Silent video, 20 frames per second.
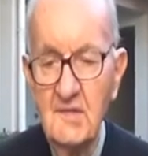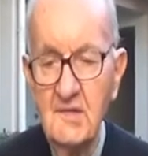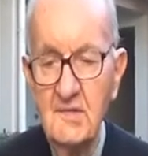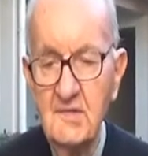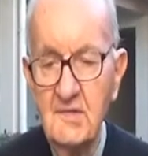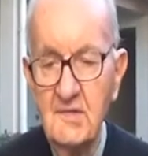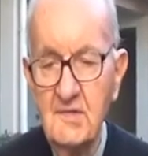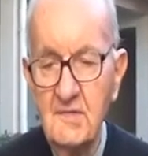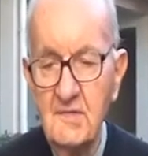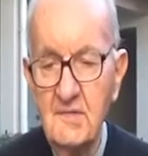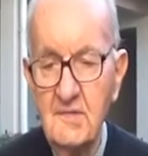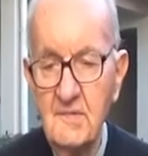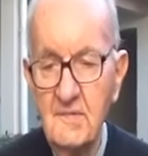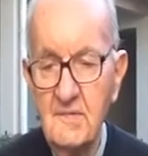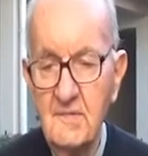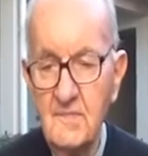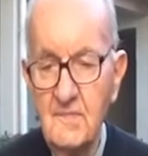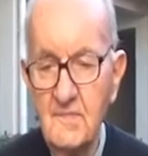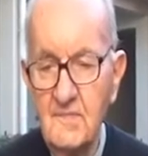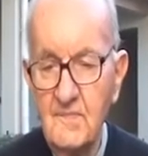May our
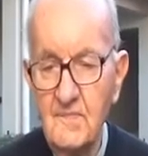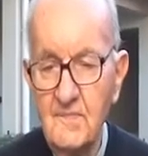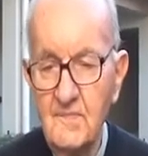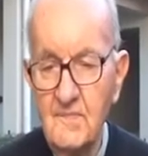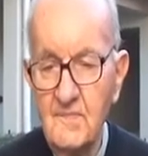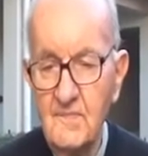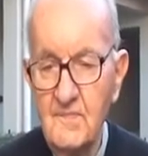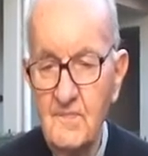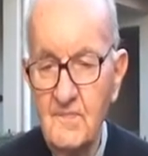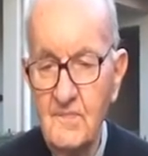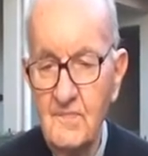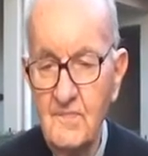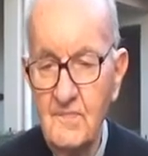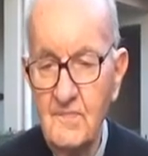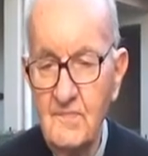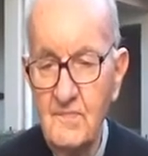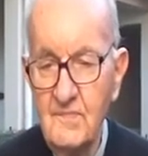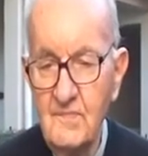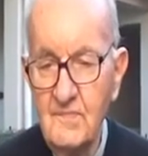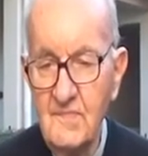founder Joseph
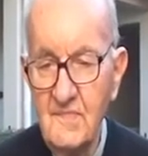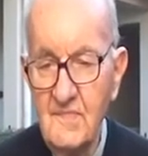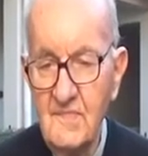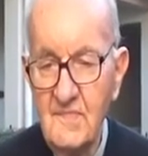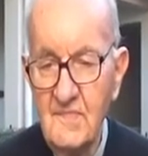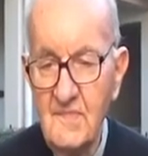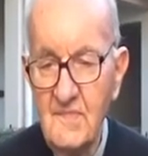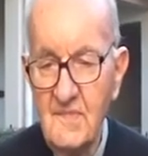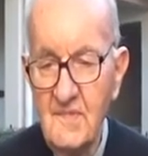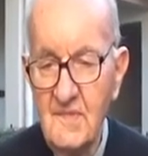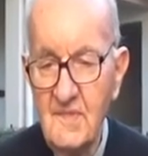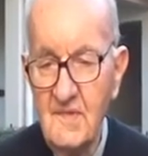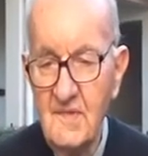Allamano intercede